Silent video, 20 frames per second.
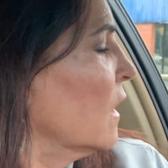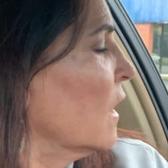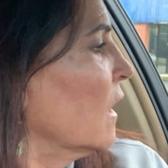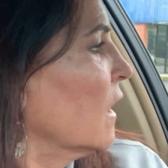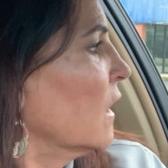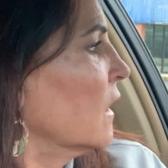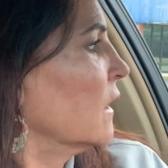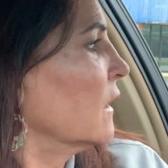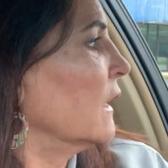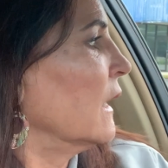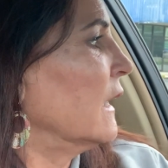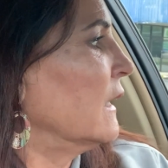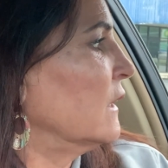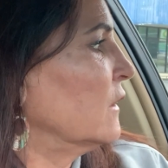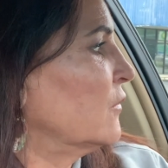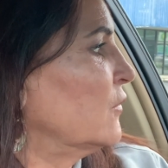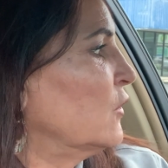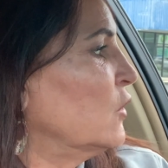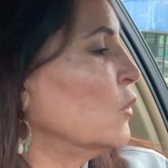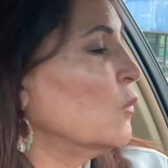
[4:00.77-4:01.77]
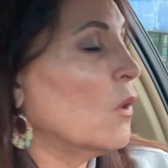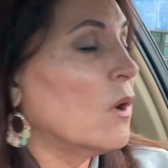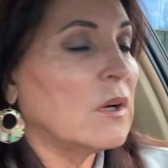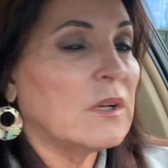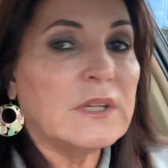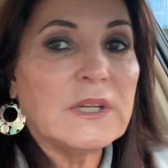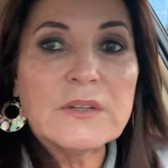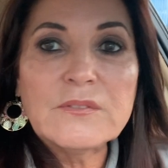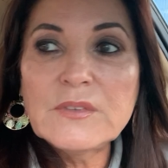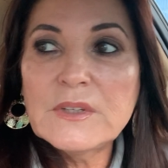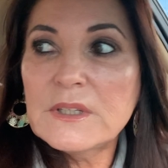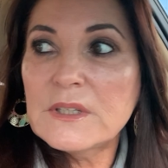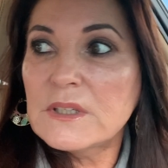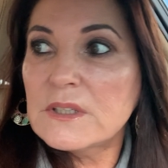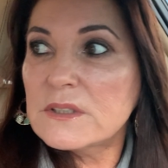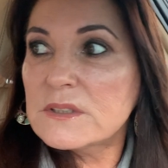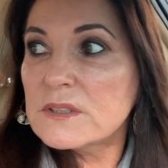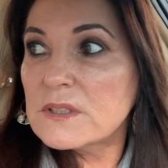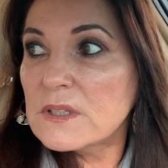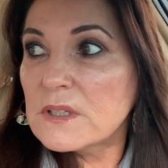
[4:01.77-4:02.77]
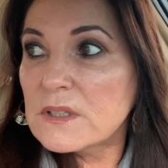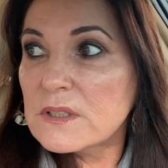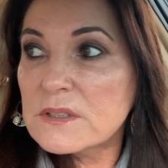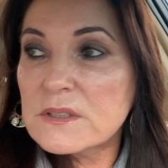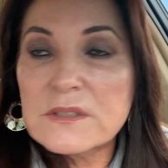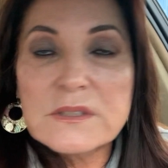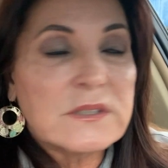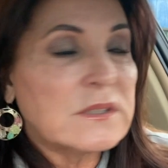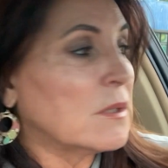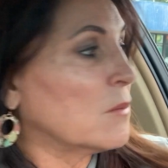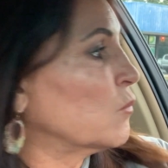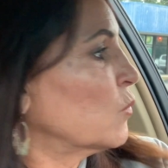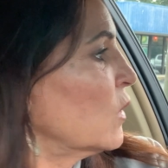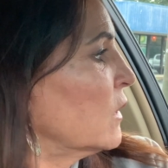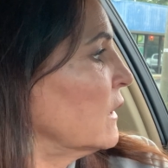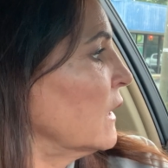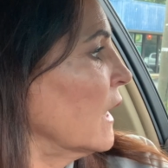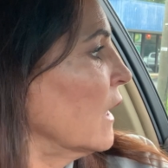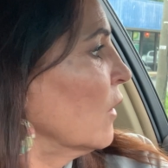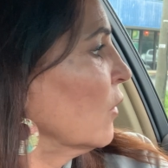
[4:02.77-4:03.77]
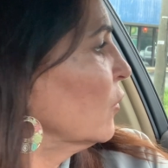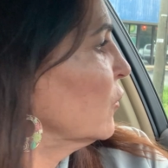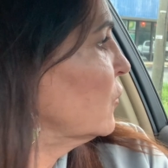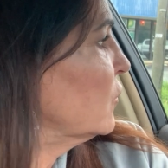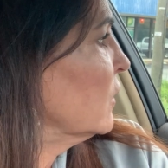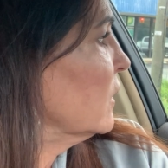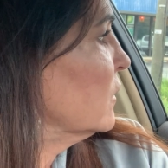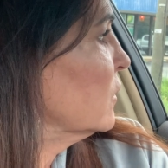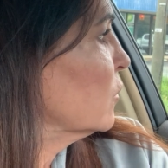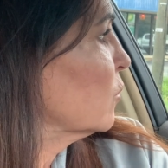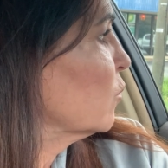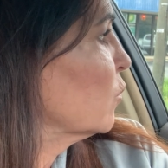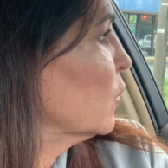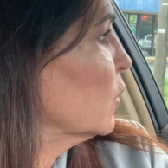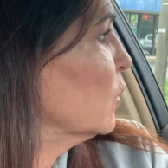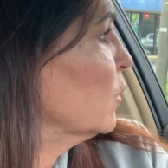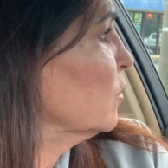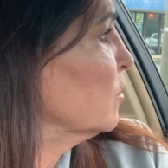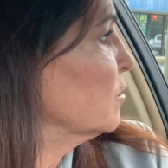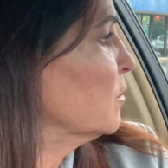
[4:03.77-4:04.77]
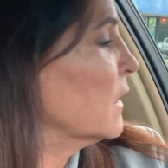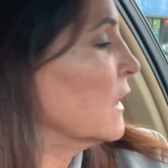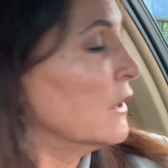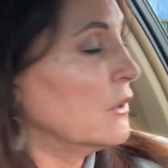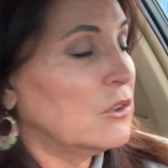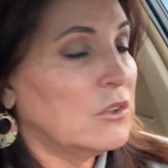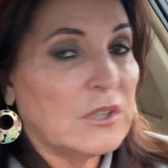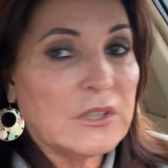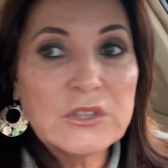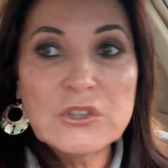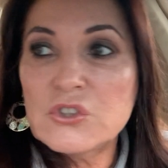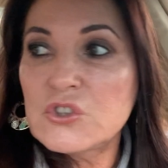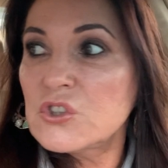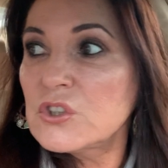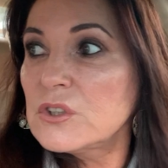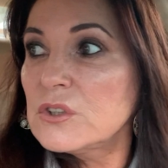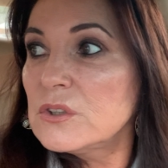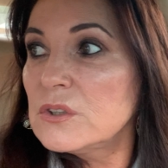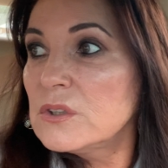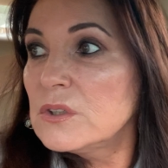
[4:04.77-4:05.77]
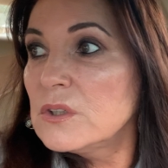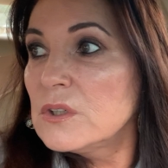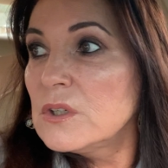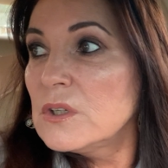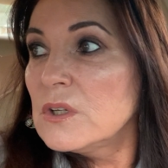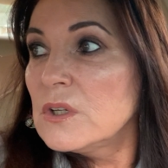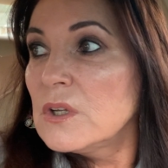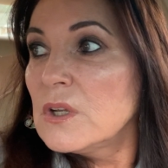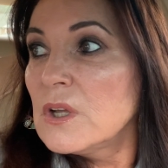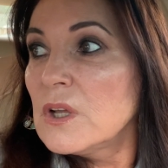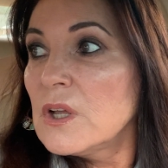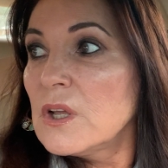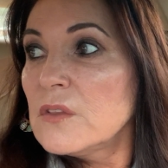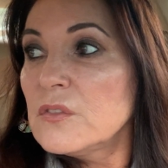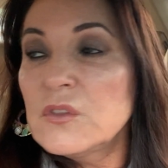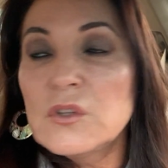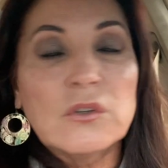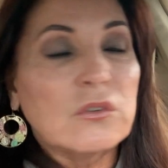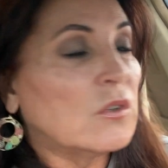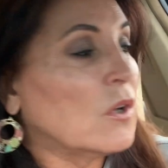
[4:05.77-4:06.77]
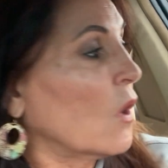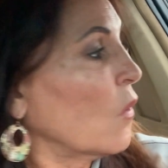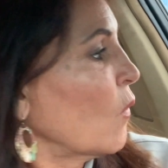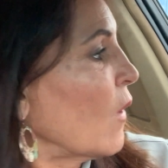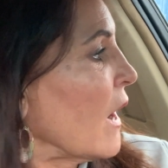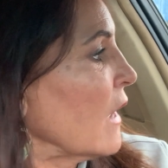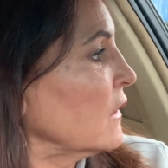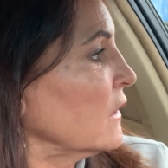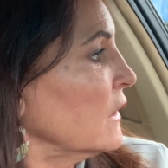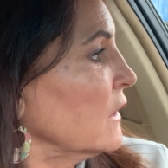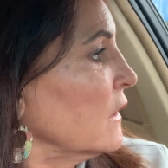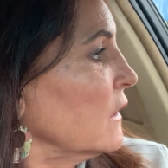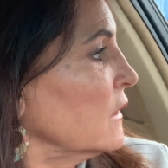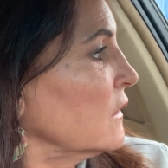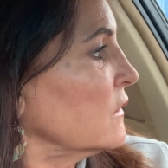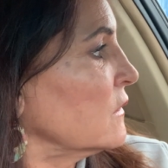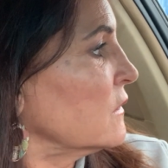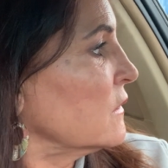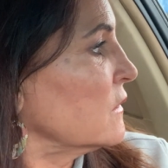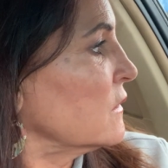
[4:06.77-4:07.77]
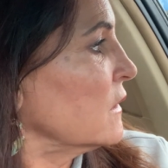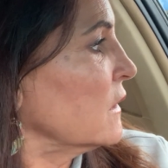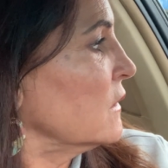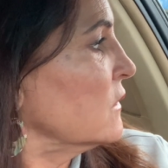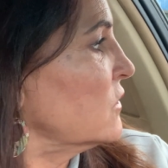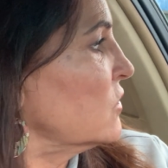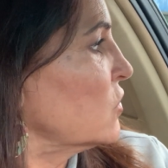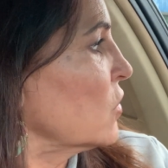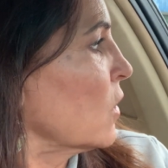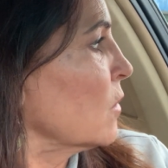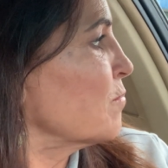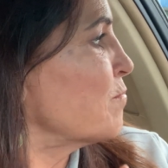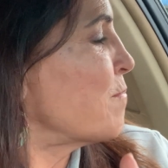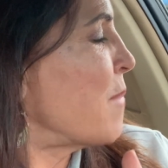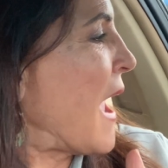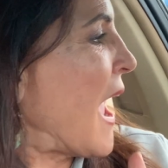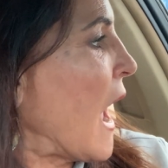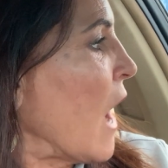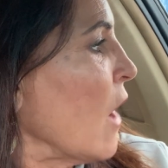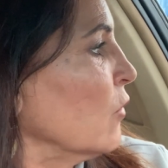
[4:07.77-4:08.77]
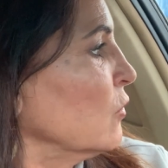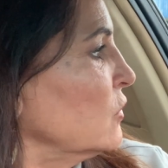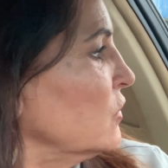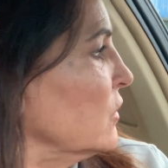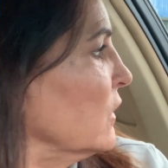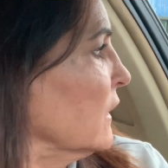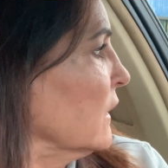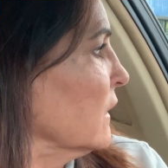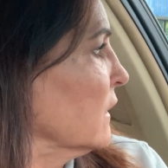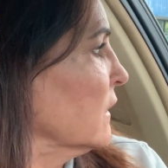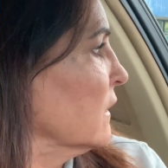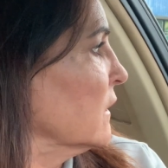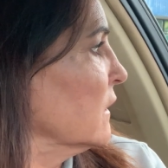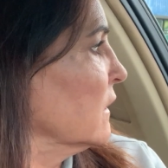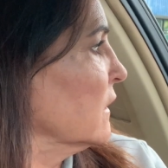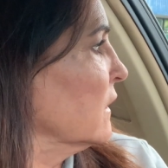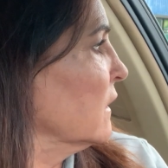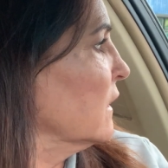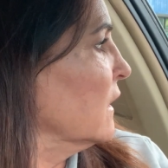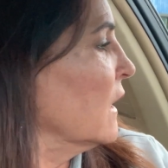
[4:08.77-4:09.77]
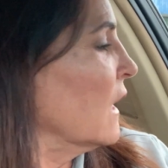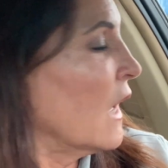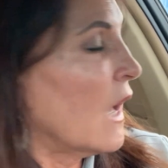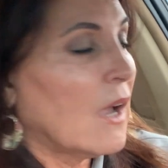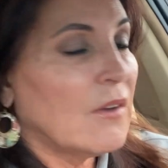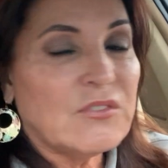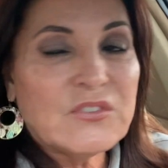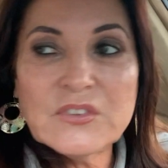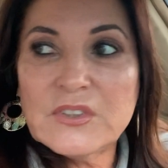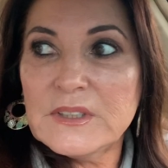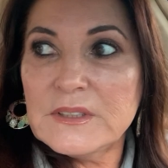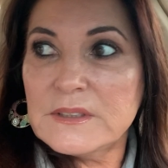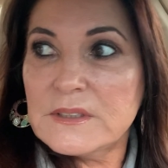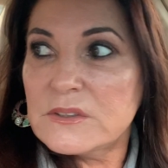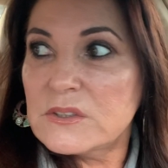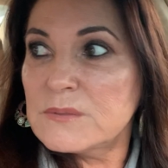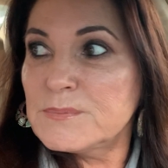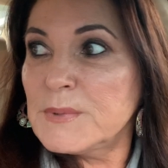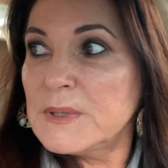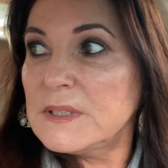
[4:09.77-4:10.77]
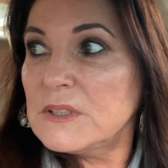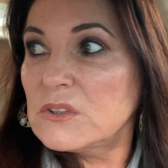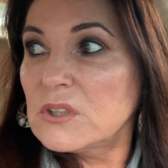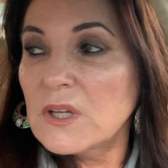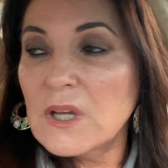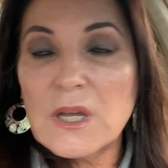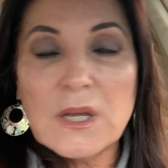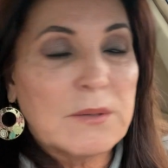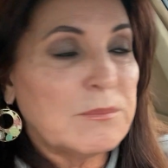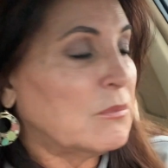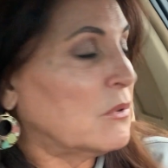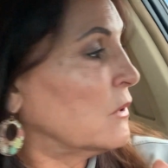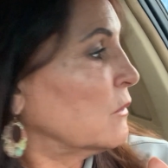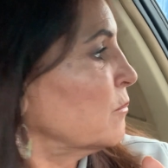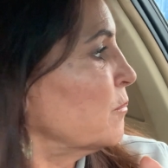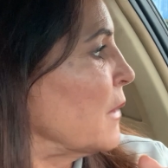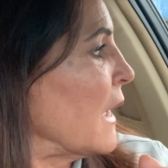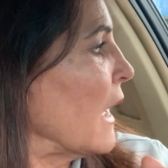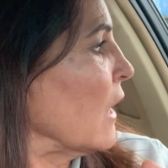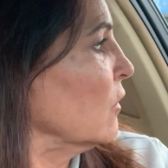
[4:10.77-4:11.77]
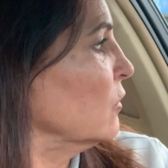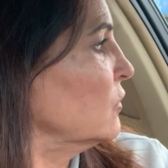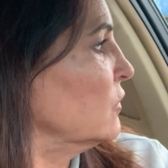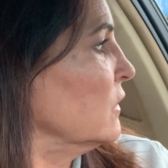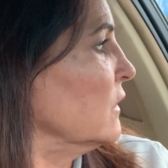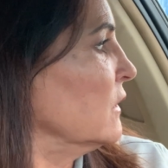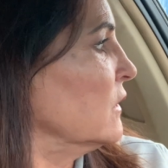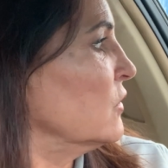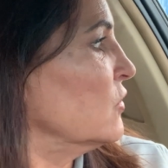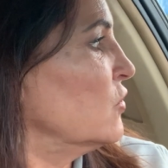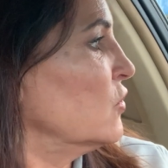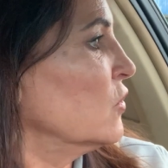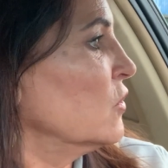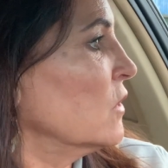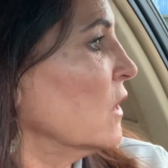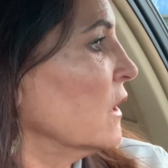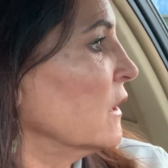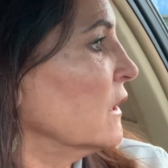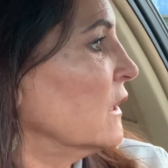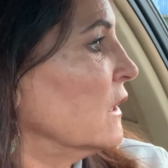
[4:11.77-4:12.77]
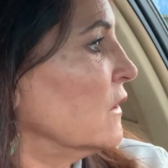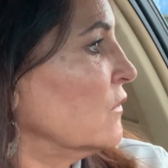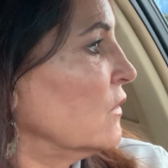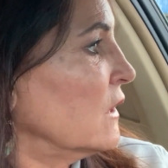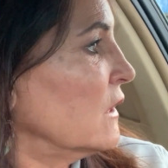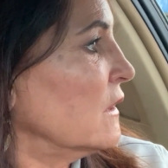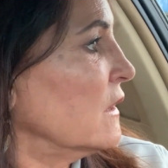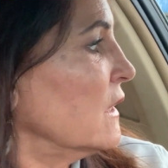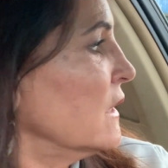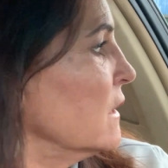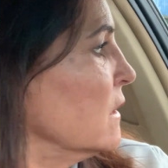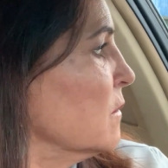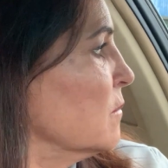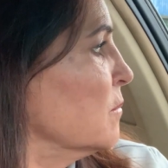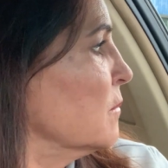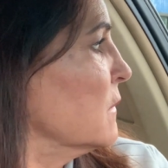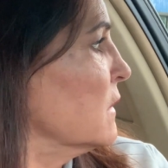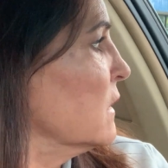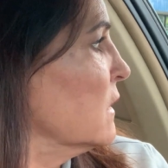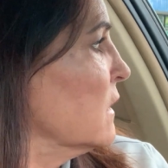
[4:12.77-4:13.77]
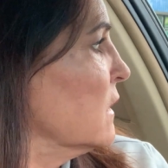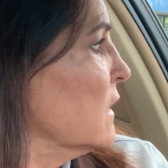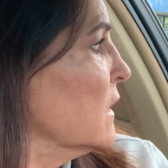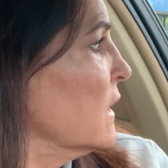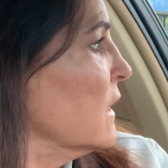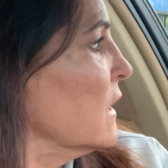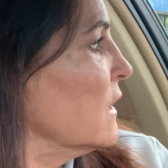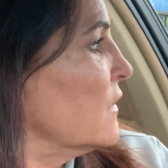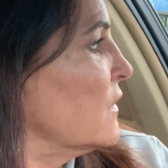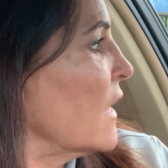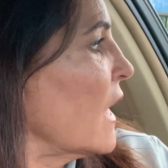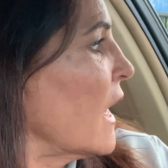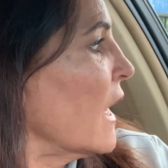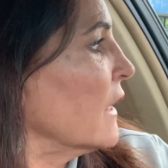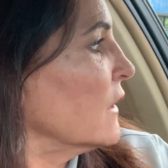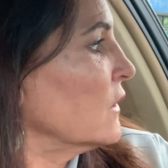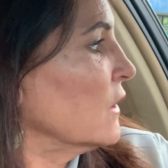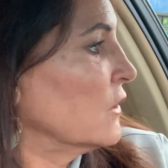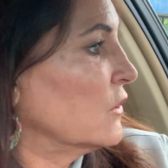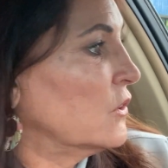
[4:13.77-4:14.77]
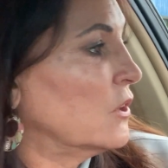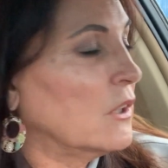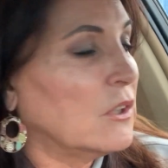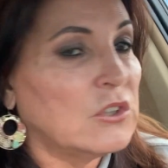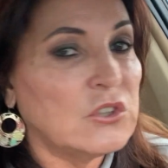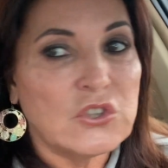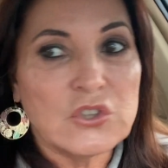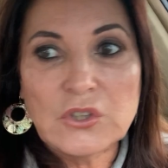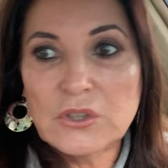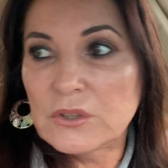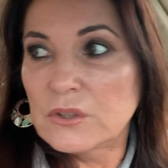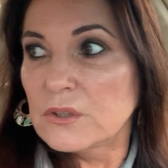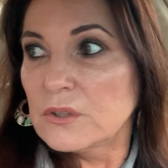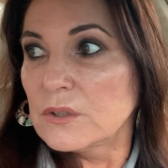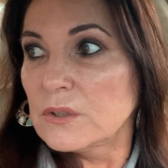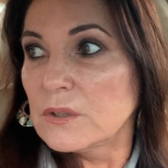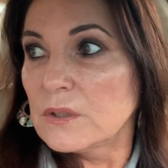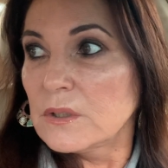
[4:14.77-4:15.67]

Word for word: Uh, and if you are giving someone else in the room attention, they'll go out and start pouting. I've seen this many times. They're pouting because you're not giving them that attention